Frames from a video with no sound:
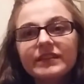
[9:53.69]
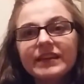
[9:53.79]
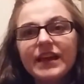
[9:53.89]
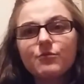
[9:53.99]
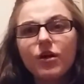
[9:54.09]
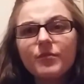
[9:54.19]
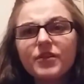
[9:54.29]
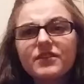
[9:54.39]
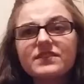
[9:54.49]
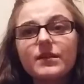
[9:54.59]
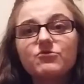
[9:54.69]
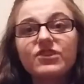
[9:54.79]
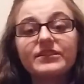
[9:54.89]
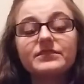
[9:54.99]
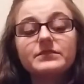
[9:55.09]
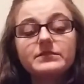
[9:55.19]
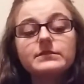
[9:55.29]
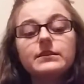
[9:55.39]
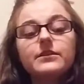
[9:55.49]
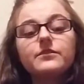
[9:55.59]
And while I'm on this subject,
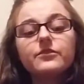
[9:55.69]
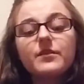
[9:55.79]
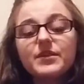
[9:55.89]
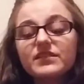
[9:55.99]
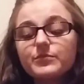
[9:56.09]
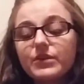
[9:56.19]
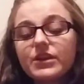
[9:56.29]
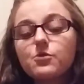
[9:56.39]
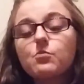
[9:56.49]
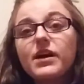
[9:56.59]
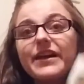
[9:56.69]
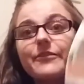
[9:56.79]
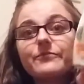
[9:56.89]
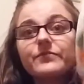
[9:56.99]
let me explain why